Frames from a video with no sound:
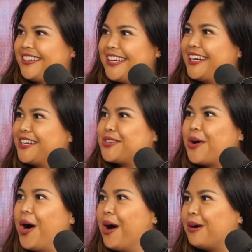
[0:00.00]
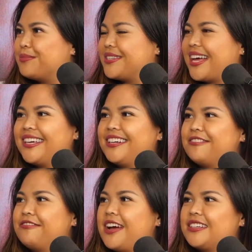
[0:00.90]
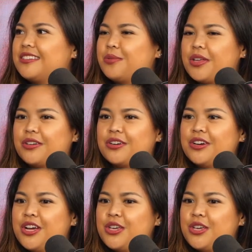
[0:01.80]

getting jobs that can affect whether